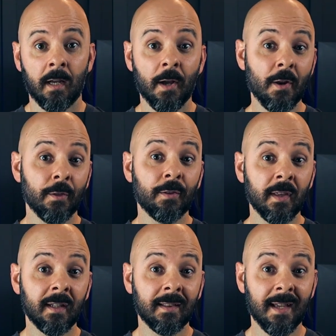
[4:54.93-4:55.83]
Another
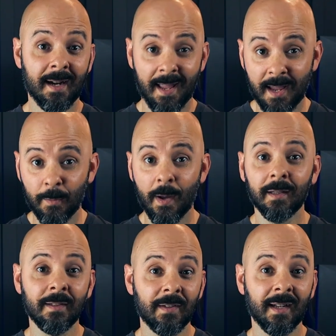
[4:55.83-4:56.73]
thing that I hate
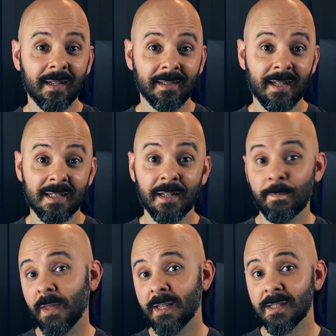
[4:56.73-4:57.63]
about living in
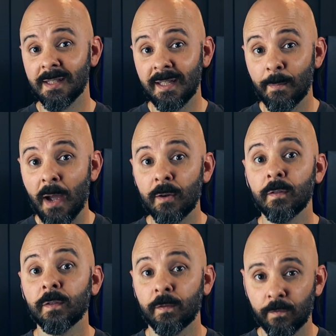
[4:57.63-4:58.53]
Atlanta is the amount
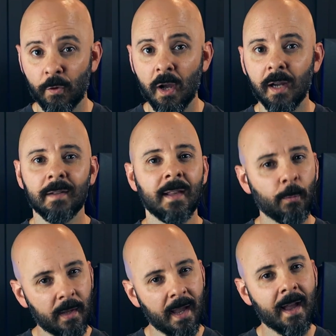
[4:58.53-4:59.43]
of fraud that
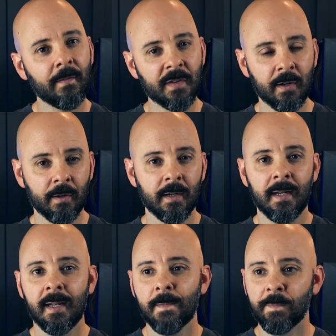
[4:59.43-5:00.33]
we have here.
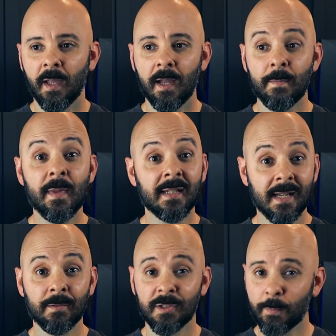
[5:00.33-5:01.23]
It may
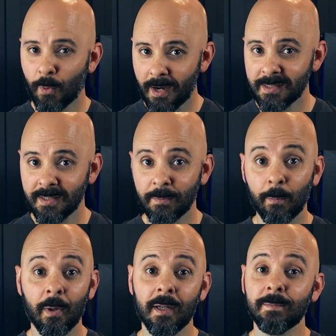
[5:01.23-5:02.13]
sound
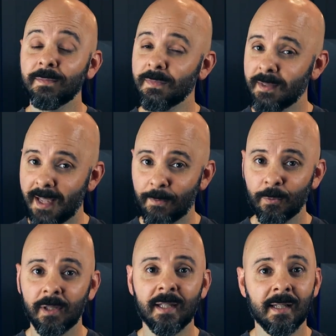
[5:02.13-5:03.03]
surprising, but that
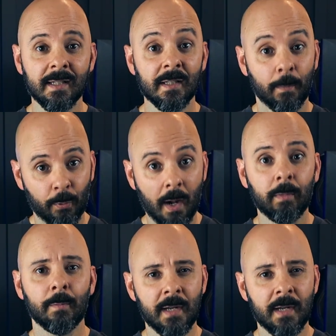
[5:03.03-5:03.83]
really is a problem